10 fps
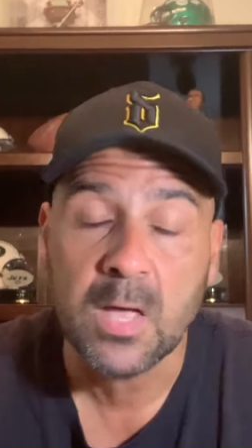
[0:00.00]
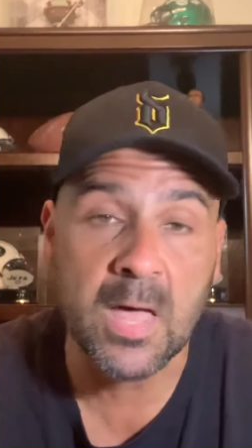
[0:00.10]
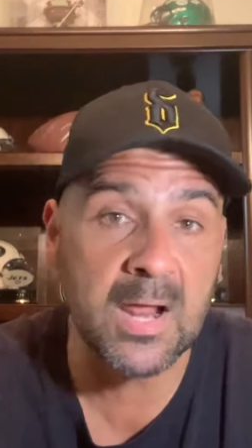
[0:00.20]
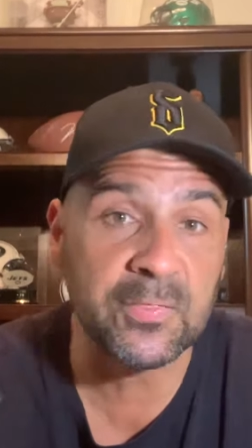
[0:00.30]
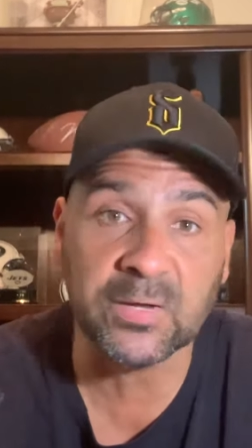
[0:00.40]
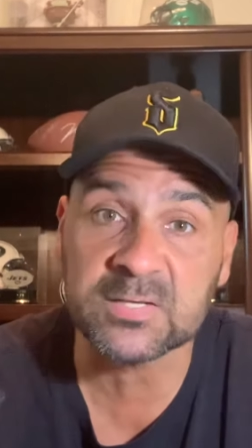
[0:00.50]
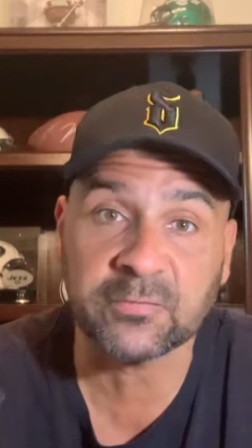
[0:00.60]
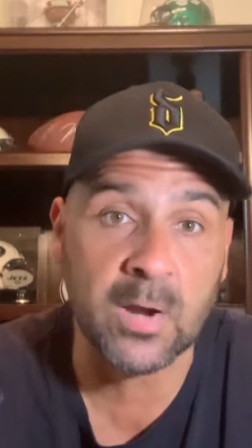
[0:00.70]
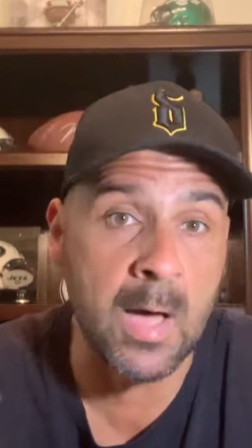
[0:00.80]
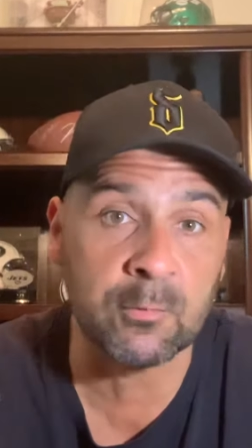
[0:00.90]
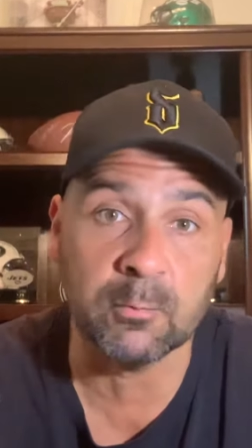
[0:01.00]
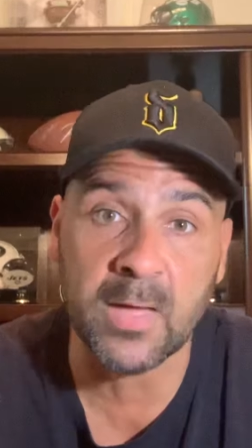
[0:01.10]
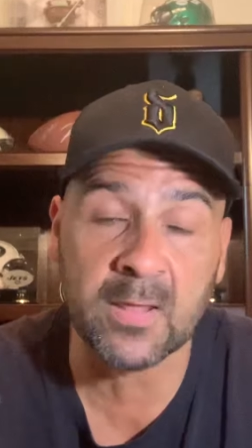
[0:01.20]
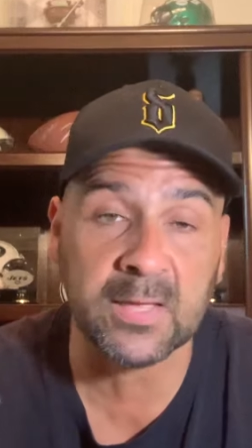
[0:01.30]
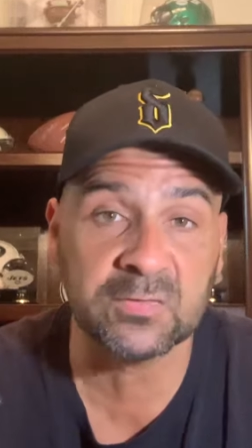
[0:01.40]
And I think it's phenomenal,
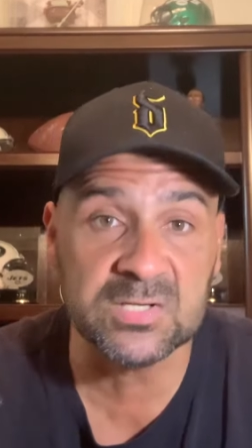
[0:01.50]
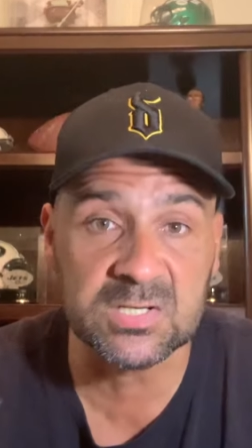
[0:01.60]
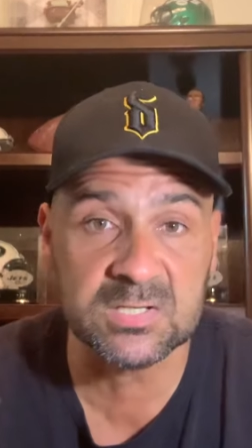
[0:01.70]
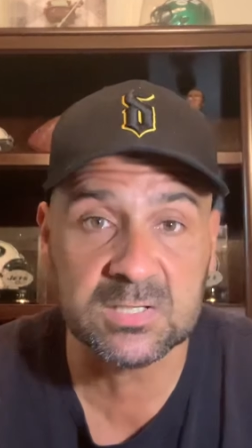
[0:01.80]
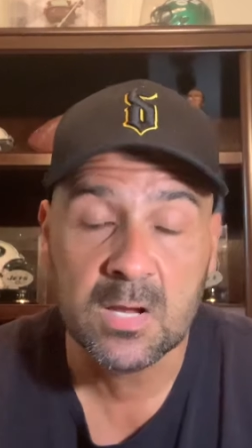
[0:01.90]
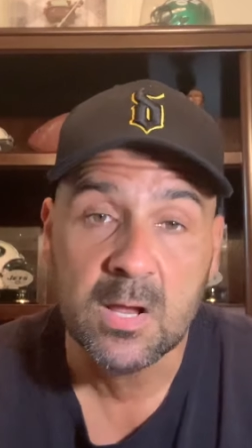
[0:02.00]
man. Like, this is,